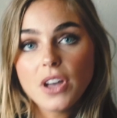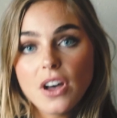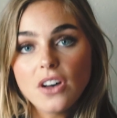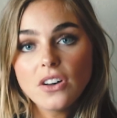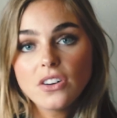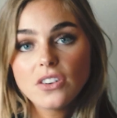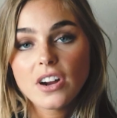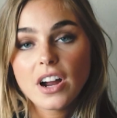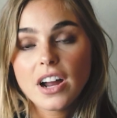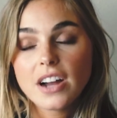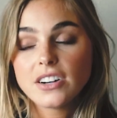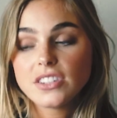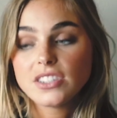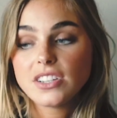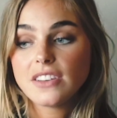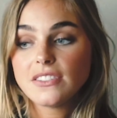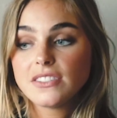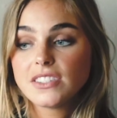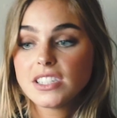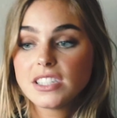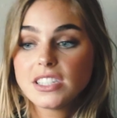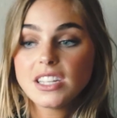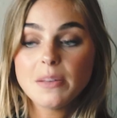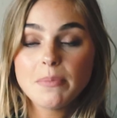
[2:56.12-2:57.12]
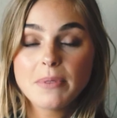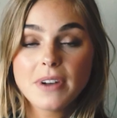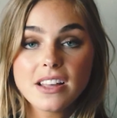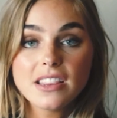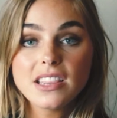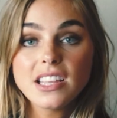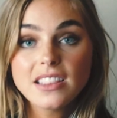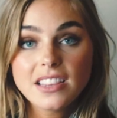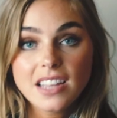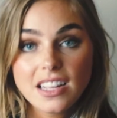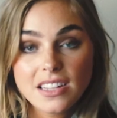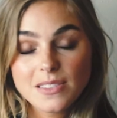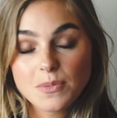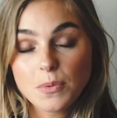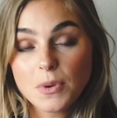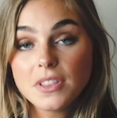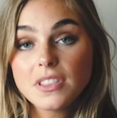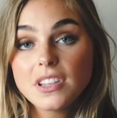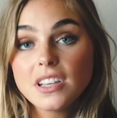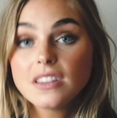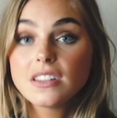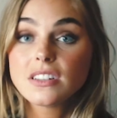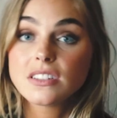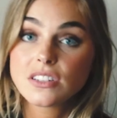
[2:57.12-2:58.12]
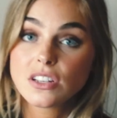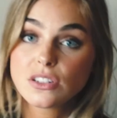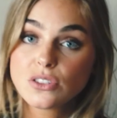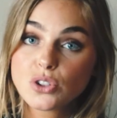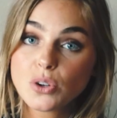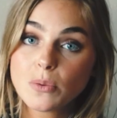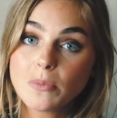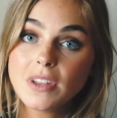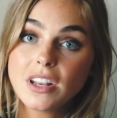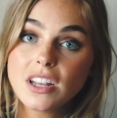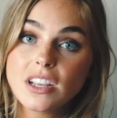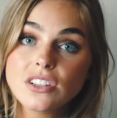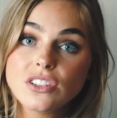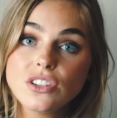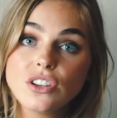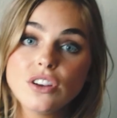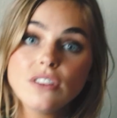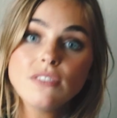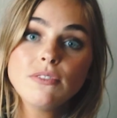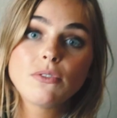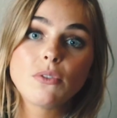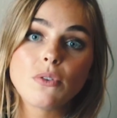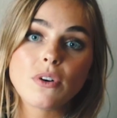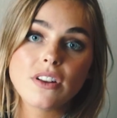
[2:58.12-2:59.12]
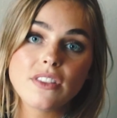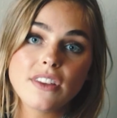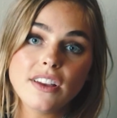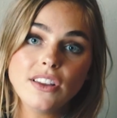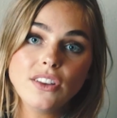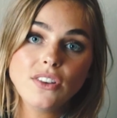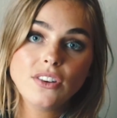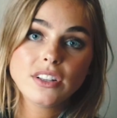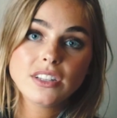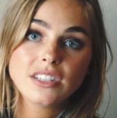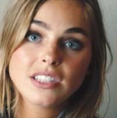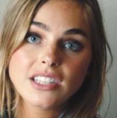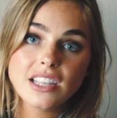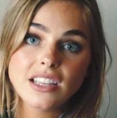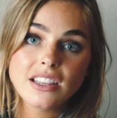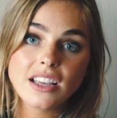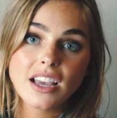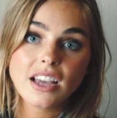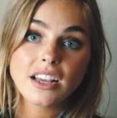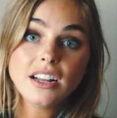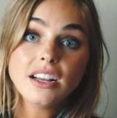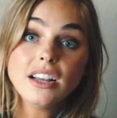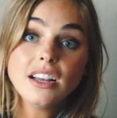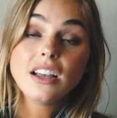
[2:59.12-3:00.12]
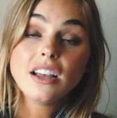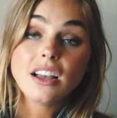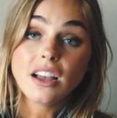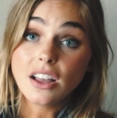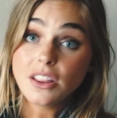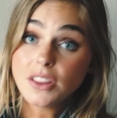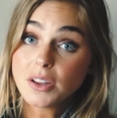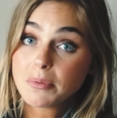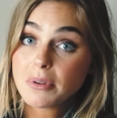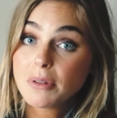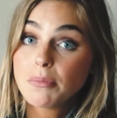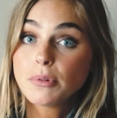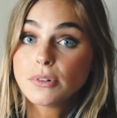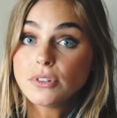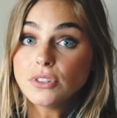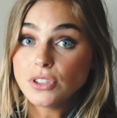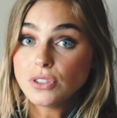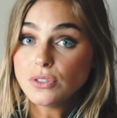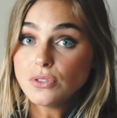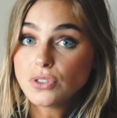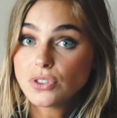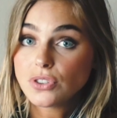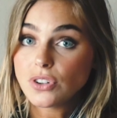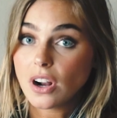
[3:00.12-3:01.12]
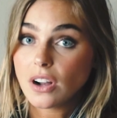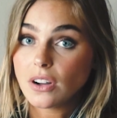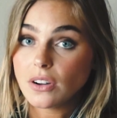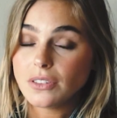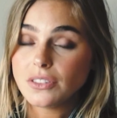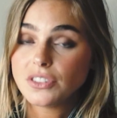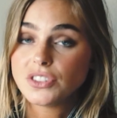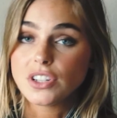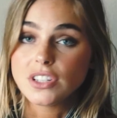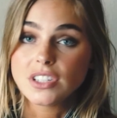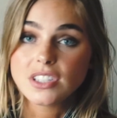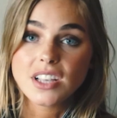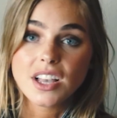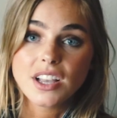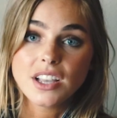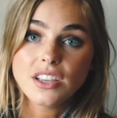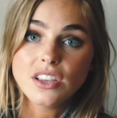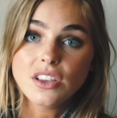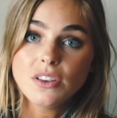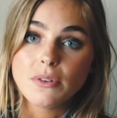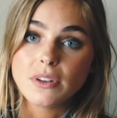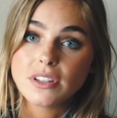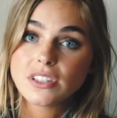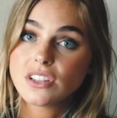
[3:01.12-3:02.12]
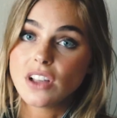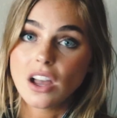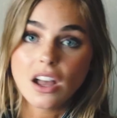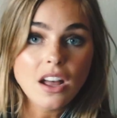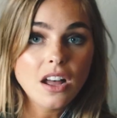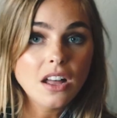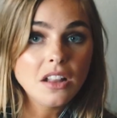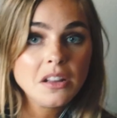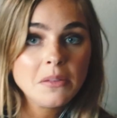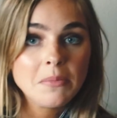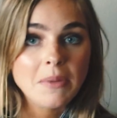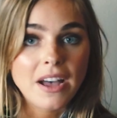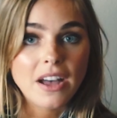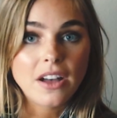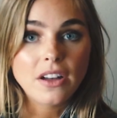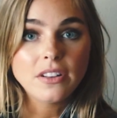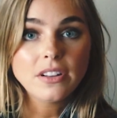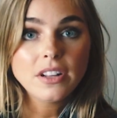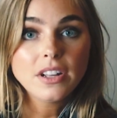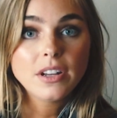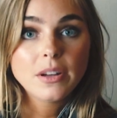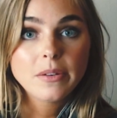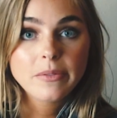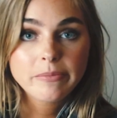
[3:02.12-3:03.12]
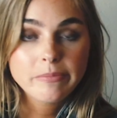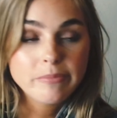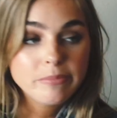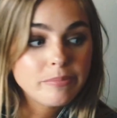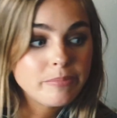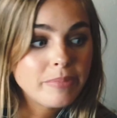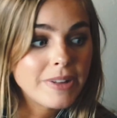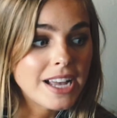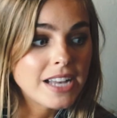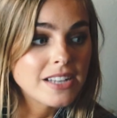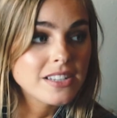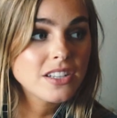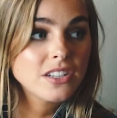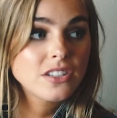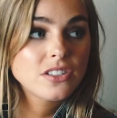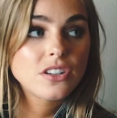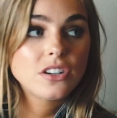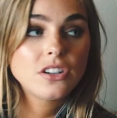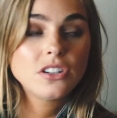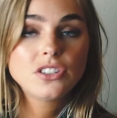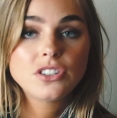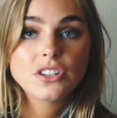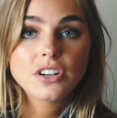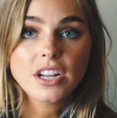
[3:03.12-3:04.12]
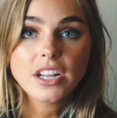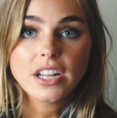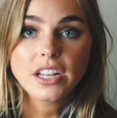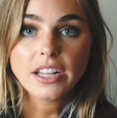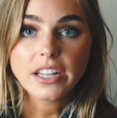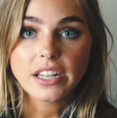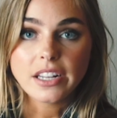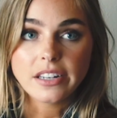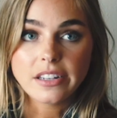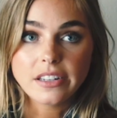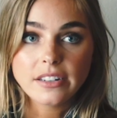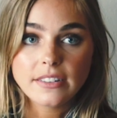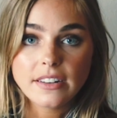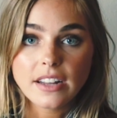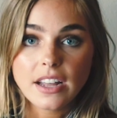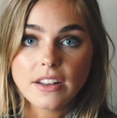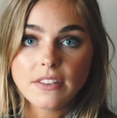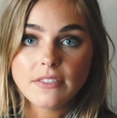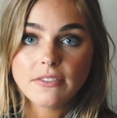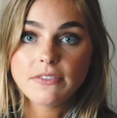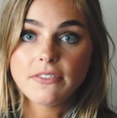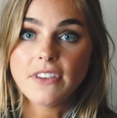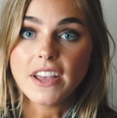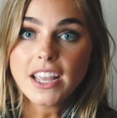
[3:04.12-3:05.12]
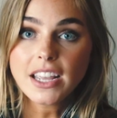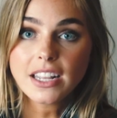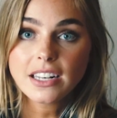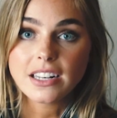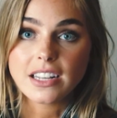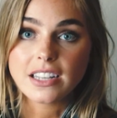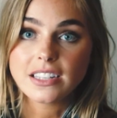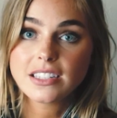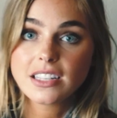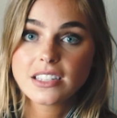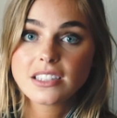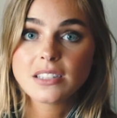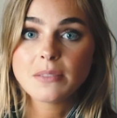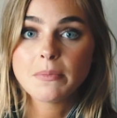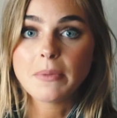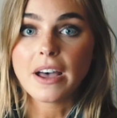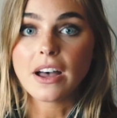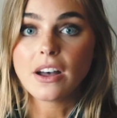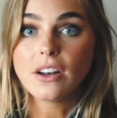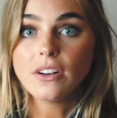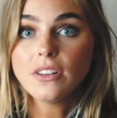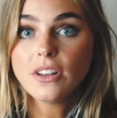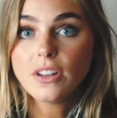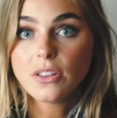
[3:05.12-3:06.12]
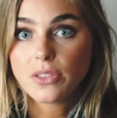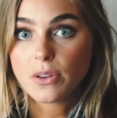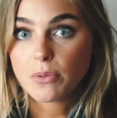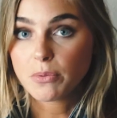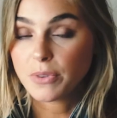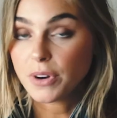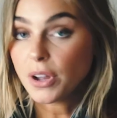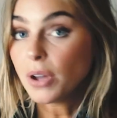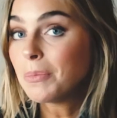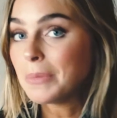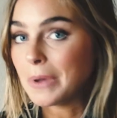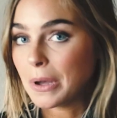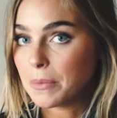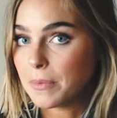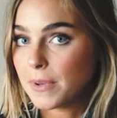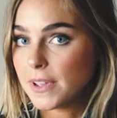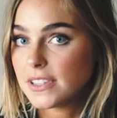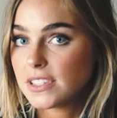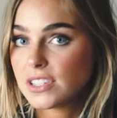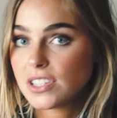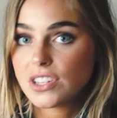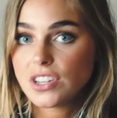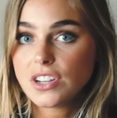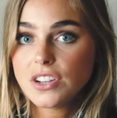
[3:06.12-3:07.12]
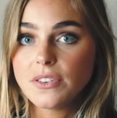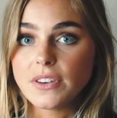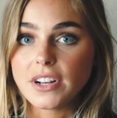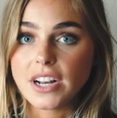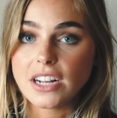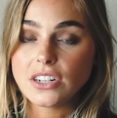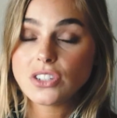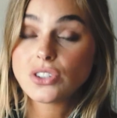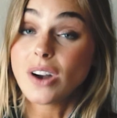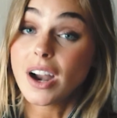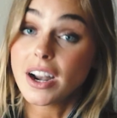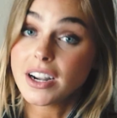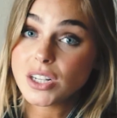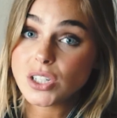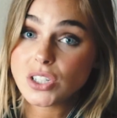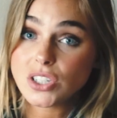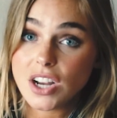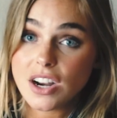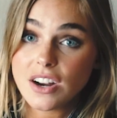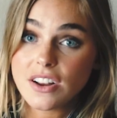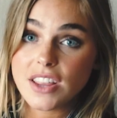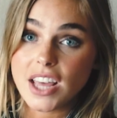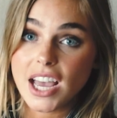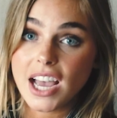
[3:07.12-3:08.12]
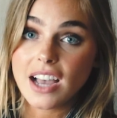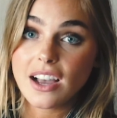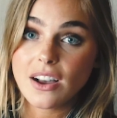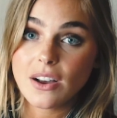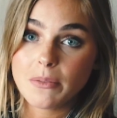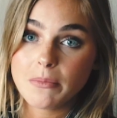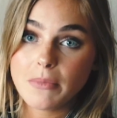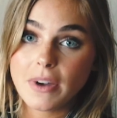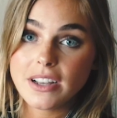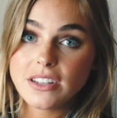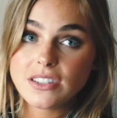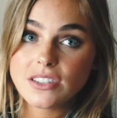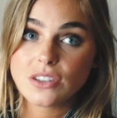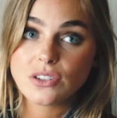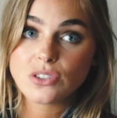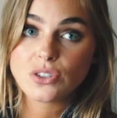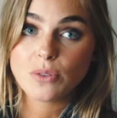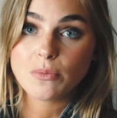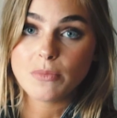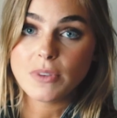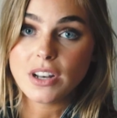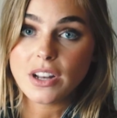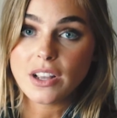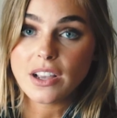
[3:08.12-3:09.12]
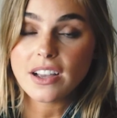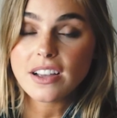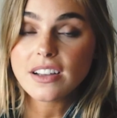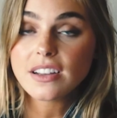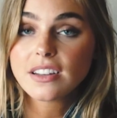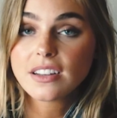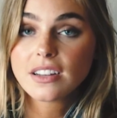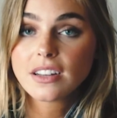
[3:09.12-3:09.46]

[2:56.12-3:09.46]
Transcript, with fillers: all cry ourselves to sleep, and I think that's one thing that social media is good for, that you can see that other people do struggle, just like you. It's not all about plastic surgery and, and fakeness, it's about the real moments too, and I try to share that on my social media.